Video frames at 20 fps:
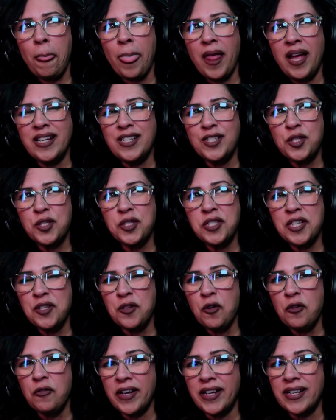didn't
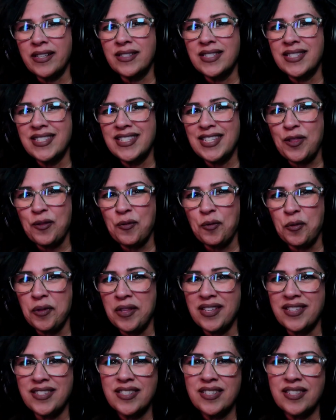know if I could sit through
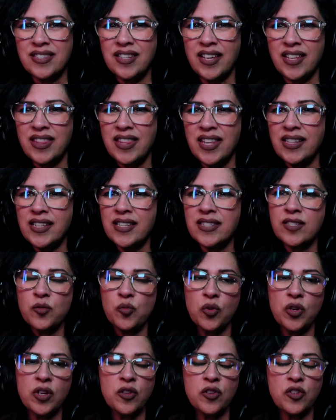this. I think this is
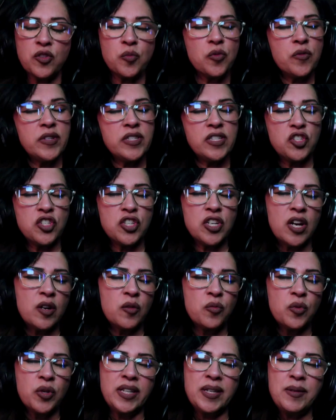one of those movies that you got to
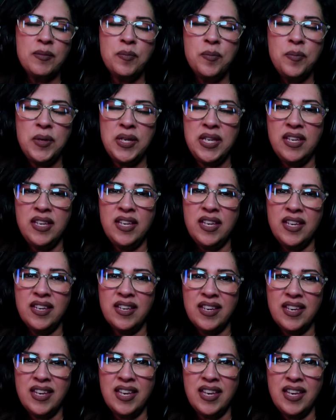really be
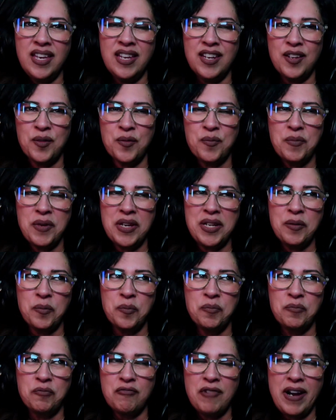in a
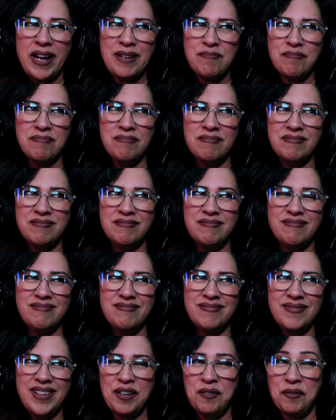right
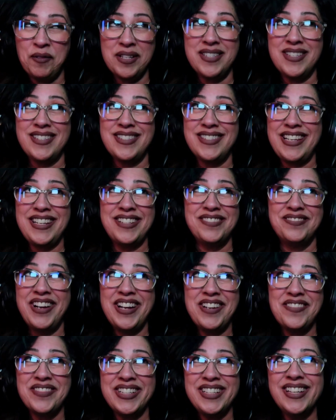I don't want to say state of
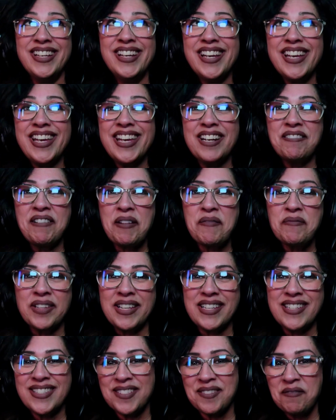mind, but in a right
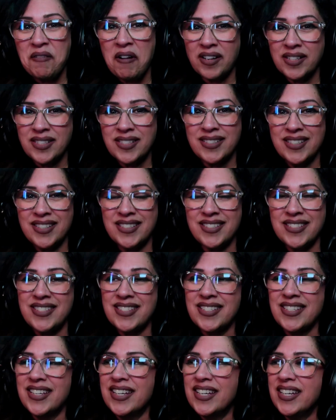place to watch this.
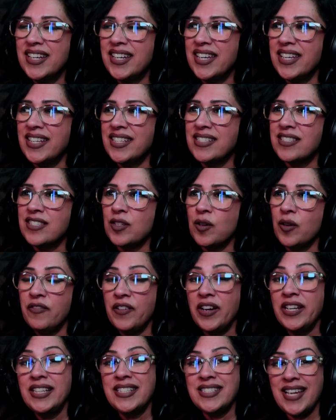And so I
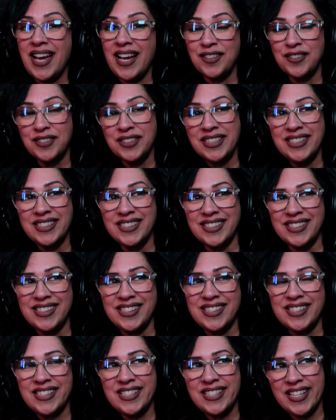finally tackled it
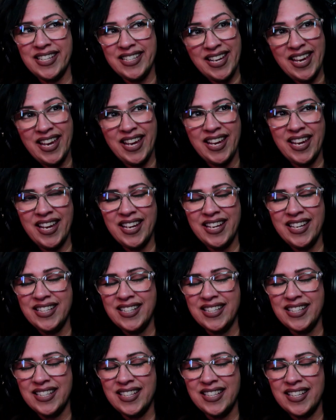today,
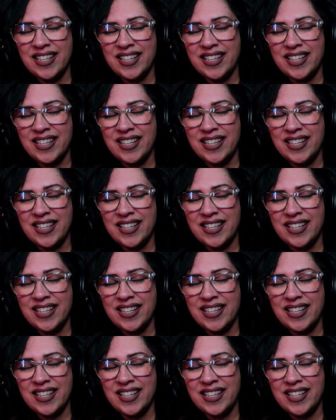and